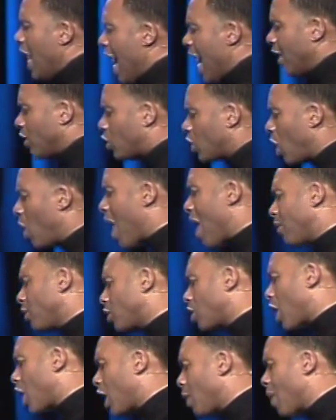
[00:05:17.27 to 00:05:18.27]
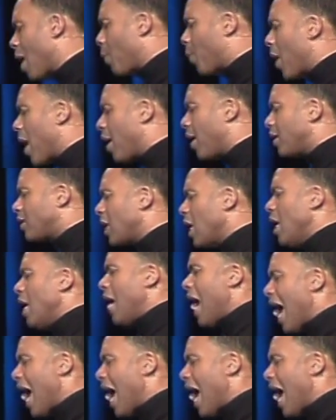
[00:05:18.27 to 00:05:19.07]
and so I was talking to my parents,